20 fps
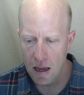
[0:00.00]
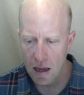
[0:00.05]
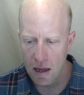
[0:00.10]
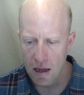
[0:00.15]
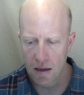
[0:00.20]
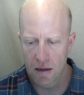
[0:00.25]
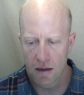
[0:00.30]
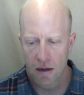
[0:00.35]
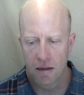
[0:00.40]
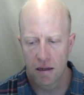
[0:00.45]

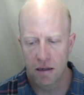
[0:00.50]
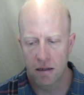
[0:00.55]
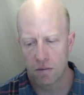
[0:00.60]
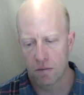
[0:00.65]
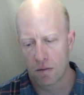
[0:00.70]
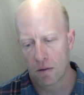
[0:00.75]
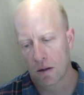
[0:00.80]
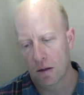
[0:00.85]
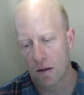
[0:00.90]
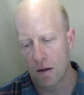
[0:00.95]
and I didn't
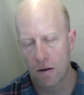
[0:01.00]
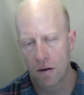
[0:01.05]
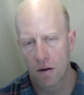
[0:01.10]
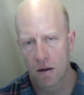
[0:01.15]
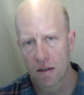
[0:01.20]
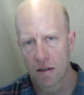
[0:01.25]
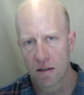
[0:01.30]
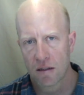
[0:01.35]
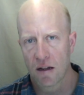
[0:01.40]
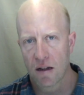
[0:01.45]
really know it
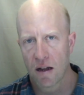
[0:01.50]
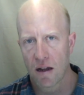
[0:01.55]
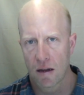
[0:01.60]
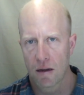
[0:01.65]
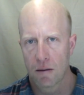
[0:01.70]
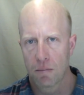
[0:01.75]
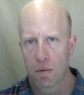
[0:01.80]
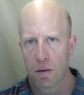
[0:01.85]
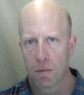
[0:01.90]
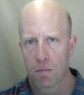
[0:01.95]
at the
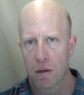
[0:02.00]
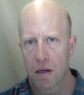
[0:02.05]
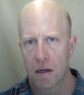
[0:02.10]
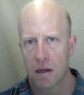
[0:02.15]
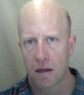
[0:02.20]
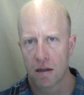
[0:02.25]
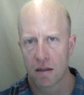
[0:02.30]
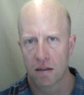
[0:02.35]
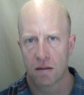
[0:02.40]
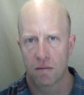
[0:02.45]
time, but
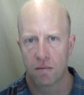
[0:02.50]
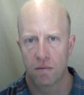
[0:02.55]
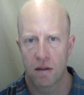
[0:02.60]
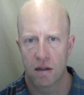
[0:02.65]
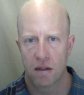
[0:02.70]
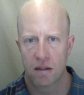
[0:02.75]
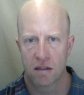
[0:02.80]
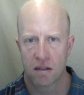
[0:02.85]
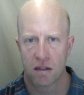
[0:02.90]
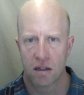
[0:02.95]
because of
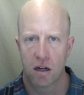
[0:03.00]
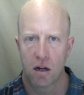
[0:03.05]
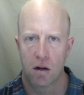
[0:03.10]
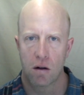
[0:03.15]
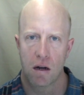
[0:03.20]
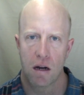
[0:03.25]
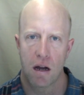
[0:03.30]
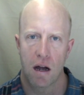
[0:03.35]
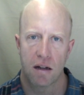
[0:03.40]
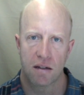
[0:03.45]
this
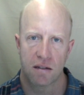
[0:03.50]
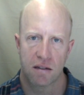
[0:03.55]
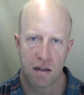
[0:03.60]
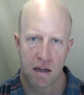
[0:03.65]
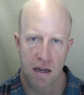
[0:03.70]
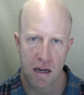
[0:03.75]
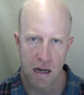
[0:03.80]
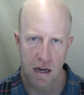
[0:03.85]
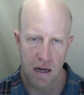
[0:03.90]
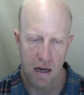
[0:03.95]

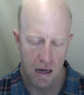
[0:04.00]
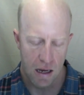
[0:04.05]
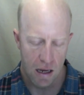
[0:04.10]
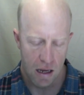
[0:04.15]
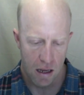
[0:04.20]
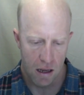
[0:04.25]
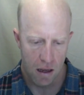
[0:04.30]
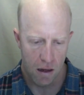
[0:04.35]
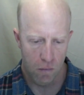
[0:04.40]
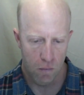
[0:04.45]
curiosity,
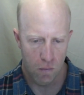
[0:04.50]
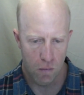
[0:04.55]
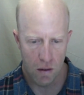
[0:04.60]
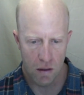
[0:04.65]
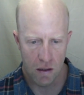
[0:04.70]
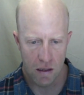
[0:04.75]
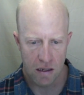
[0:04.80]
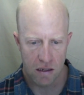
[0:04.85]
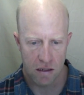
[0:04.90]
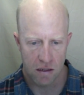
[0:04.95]

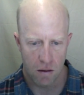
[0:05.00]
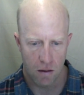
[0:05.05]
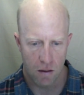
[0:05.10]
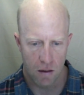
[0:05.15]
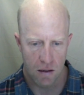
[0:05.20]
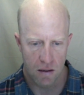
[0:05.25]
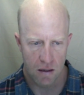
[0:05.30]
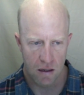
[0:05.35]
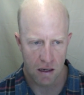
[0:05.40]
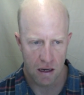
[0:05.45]
really
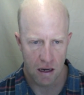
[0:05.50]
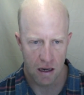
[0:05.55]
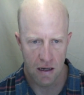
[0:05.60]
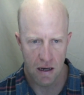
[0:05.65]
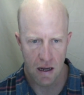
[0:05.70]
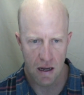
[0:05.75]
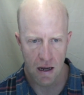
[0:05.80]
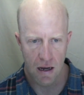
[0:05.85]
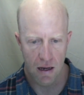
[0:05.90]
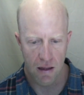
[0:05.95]
started to kind
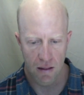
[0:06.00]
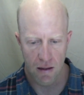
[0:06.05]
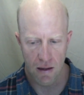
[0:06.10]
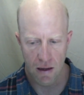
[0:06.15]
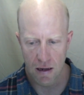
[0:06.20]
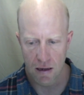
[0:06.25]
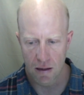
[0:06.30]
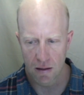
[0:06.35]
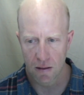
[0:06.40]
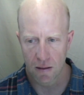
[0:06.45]
of
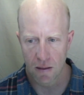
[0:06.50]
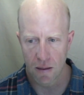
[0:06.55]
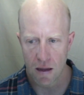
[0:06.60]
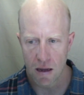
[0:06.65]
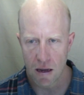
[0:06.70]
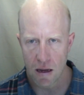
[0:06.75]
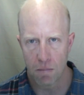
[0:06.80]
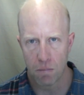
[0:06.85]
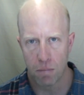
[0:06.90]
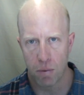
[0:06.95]
highlight
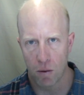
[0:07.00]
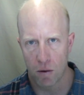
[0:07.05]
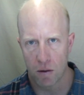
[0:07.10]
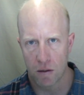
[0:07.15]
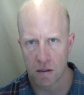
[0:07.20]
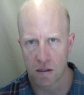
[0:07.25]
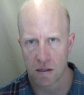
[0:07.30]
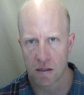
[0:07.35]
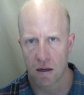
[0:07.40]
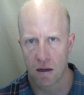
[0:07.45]
the
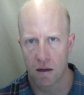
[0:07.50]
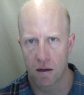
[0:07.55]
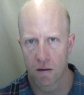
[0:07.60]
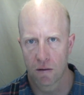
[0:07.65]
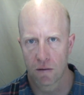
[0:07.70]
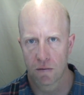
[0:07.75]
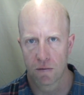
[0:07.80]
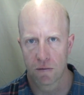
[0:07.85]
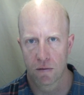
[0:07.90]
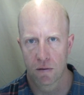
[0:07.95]
importance
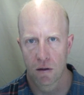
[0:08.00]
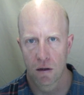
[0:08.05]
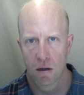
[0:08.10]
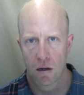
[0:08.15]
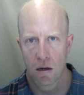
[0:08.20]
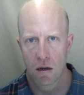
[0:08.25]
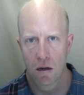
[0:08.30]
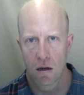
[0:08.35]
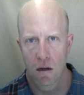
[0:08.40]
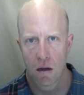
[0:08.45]
of
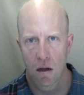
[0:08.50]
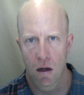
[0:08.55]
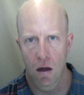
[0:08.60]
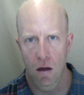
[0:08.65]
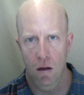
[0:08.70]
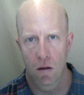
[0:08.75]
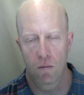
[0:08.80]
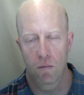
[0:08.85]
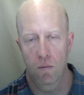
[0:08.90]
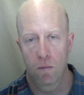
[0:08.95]

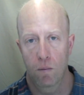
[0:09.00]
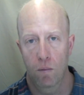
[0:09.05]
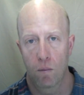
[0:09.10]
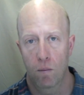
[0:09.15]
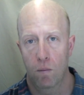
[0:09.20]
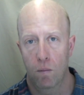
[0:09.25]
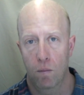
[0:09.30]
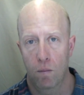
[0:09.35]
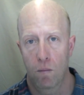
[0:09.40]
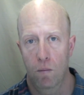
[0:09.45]
of
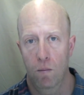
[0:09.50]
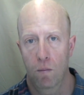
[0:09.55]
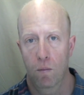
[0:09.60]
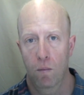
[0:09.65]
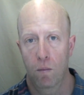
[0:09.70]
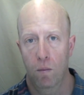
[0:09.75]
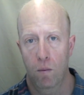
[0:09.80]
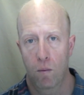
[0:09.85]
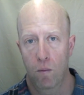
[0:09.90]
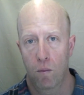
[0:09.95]

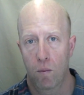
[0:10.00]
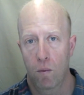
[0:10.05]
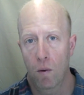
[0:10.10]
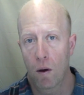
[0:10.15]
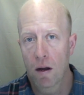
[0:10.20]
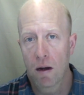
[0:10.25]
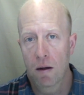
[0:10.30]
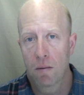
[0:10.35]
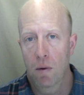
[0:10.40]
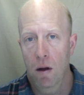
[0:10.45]

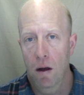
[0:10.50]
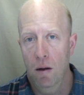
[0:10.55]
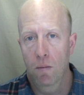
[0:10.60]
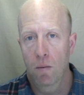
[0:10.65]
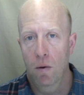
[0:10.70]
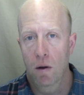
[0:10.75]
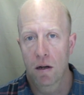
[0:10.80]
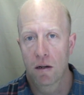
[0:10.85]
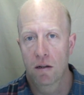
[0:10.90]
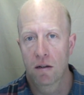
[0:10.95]
what I
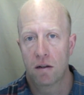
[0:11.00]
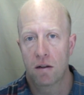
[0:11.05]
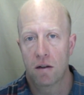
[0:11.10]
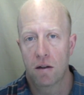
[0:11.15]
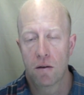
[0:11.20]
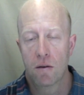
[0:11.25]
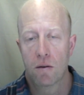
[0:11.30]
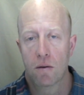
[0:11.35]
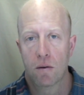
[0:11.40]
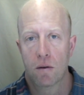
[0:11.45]
wanted to
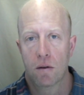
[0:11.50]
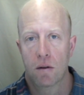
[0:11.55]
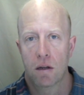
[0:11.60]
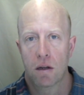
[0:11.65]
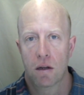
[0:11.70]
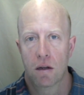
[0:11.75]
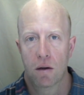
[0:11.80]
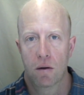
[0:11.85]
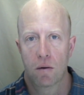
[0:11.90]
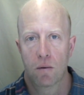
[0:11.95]
do,
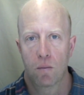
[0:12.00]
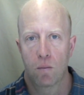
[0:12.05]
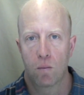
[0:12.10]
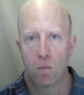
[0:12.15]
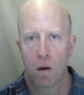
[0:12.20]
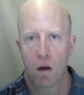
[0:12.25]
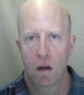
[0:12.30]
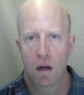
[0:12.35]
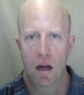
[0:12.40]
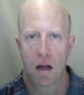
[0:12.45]
you know,
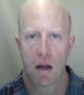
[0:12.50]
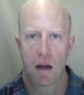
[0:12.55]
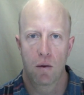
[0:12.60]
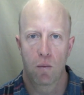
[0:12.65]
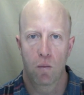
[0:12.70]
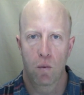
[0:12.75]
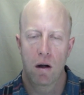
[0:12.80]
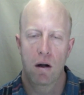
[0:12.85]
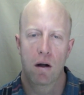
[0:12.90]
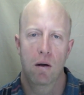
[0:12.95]
what I
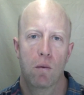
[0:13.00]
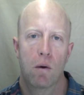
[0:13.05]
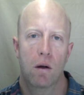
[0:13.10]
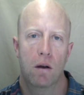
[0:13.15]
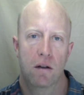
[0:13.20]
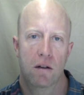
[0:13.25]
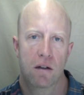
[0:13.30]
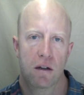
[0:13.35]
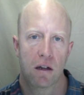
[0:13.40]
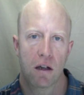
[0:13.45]
where
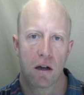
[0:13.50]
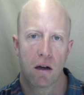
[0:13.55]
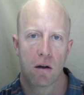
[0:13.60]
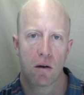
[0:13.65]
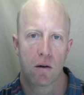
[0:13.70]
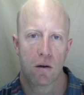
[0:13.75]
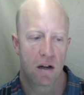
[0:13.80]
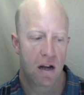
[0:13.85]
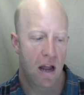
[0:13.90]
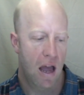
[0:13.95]
wanted to
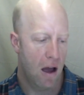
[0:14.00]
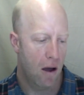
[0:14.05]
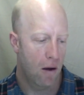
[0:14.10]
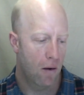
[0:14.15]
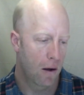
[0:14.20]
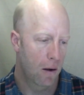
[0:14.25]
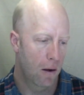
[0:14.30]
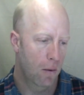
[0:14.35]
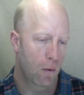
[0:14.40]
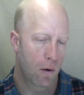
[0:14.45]
go, and how
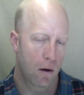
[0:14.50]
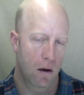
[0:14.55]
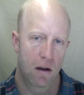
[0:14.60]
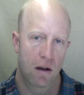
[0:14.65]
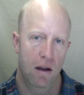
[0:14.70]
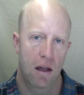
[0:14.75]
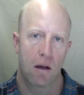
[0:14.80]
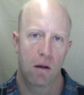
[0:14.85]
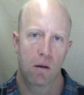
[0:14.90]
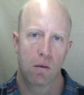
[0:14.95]
I wanted
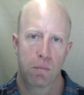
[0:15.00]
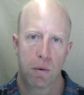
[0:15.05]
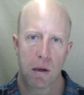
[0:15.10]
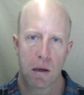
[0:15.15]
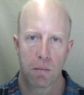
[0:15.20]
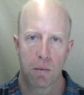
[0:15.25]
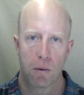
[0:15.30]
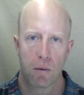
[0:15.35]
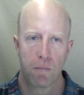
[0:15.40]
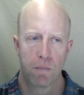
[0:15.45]
to help
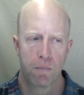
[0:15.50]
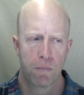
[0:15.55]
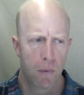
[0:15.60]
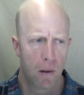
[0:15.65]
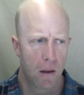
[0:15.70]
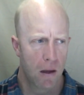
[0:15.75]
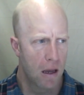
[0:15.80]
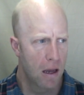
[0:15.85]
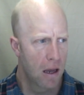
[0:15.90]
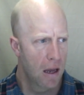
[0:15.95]
people.
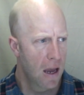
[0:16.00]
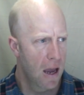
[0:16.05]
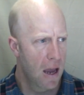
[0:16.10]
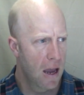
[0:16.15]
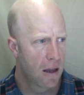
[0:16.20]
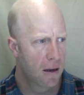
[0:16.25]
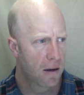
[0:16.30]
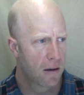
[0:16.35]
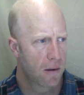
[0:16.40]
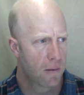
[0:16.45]

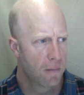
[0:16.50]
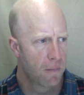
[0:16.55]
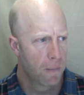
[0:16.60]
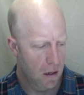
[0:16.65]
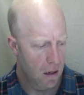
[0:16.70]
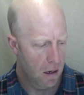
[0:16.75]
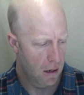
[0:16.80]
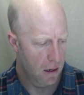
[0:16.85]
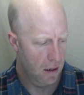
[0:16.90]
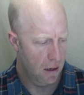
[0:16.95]
And
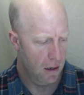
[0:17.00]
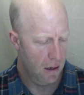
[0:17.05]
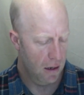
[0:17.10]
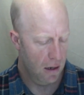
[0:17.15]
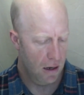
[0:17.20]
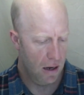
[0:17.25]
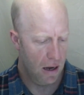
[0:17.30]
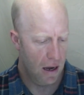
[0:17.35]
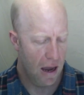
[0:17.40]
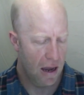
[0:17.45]

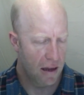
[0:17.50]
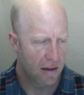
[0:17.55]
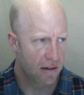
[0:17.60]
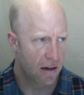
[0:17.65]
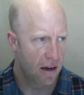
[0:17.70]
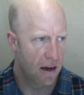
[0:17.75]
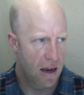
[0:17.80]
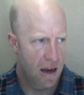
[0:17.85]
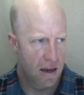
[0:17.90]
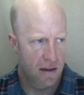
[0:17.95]
as
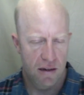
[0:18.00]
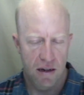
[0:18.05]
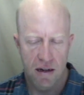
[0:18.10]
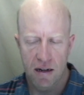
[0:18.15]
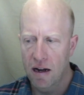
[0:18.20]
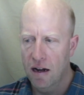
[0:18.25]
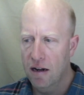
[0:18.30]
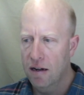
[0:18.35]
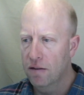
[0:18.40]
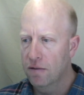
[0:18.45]
I as I
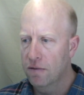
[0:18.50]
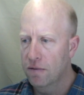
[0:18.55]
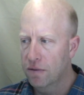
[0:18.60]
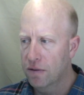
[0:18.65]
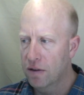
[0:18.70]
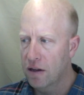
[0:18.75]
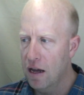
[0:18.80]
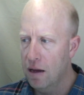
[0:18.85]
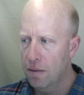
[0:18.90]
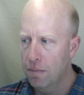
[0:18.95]
kind of
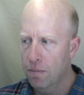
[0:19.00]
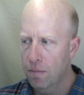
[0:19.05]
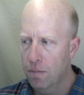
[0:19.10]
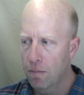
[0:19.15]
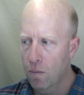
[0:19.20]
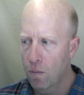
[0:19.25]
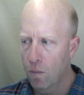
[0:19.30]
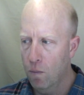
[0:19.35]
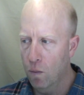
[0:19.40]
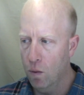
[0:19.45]
kept
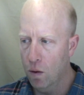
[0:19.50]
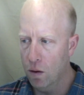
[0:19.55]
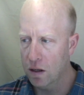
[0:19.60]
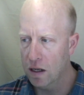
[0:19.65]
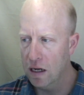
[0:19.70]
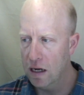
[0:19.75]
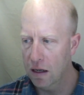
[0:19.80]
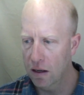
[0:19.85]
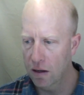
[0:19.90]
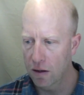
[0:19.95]

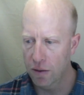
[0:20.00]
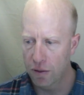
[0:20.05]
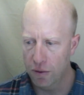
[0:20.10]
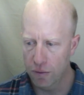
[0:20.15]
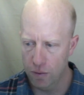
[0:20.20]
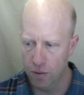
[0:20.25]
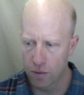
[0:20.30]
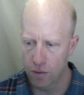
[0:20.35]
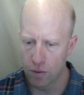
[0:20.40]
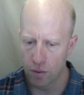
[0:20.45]
working
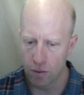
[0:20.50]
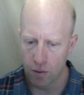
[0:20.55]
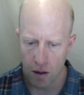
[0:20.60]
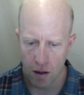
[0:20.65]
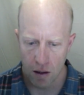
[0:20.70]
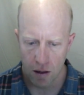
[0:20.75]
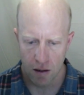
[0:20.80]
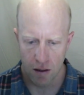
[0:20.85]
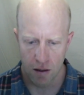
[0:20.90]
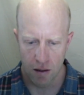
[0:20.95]
through
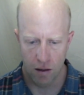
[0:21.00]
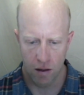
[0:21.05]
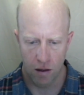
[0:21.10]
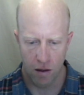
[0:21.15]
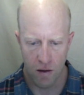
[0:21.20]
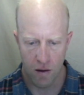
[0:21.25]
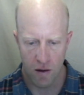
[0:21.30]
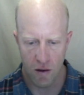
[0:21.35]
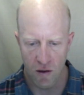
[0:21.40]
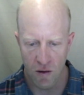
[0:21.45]

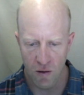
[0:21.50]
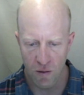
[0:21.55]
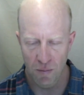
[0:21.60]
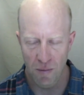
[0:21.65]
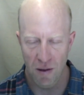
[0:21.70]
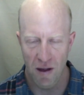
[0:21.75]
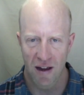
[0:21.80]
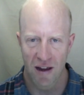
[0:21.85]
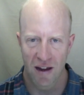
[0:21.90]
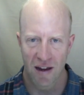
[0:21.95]
all
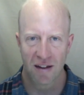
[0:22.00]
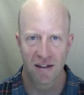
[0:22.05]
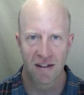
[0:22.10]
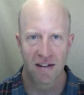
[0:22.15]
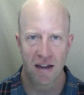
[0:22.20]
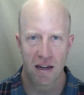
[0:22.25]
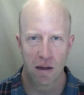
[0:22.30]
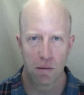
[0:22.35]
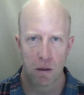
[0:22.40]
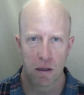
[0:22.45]
my
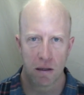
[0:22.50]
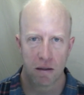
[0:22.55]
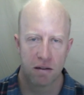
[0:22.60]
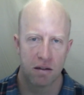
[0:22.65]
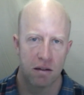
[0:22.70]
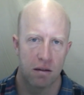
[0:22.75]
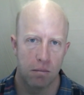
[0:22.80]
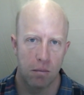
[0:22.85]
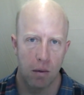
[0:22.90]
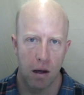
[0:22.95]
demons
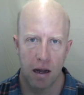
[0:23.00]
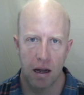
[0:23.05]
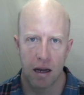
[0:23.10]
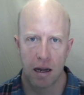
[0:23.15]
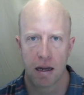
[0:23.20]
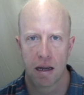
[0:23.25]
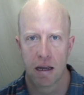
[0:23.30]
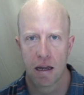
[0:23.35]
and my